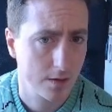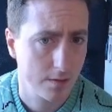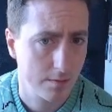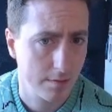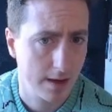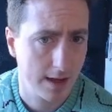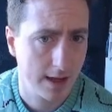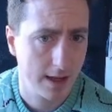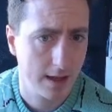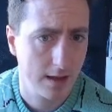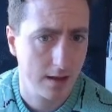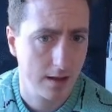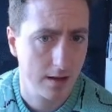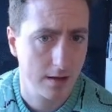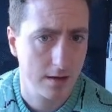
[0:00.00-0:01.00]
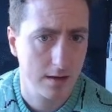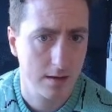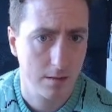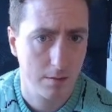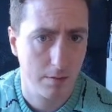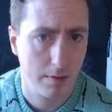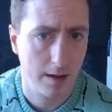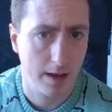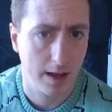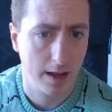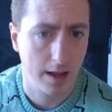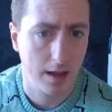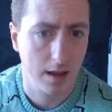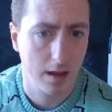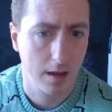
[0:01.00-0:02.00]
bang,
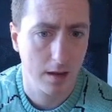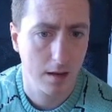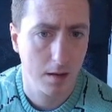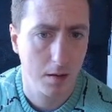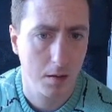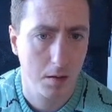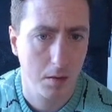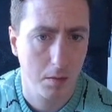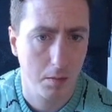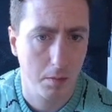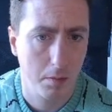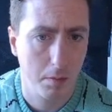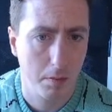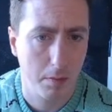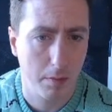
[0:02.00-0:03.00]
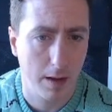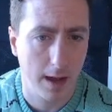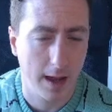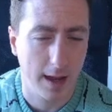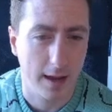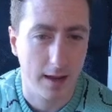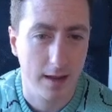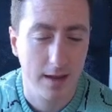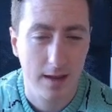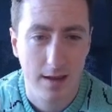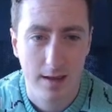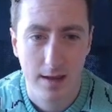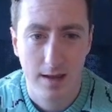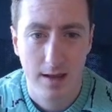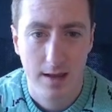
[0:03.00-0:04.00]
bang, bang.
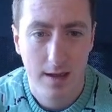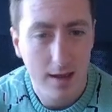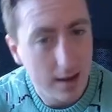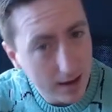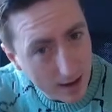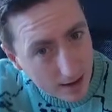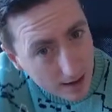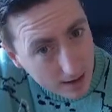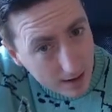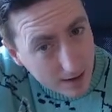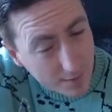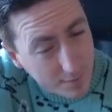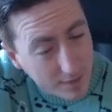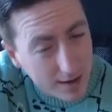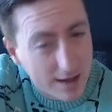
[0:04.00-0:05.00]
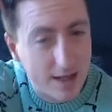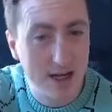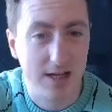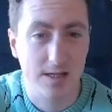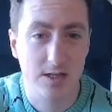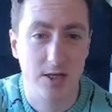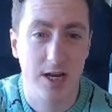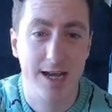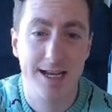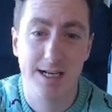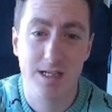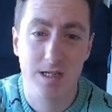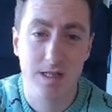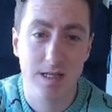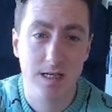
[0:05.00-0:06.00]
I feel like an
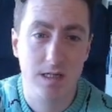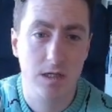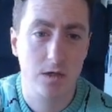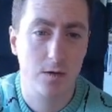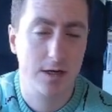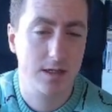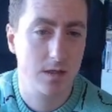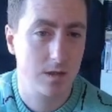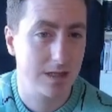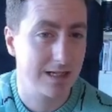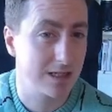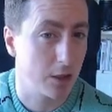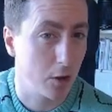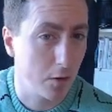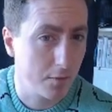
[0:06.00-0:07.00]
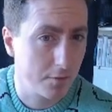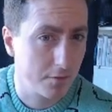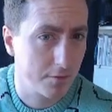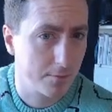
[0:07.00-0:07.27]
exchange in these situations is enough.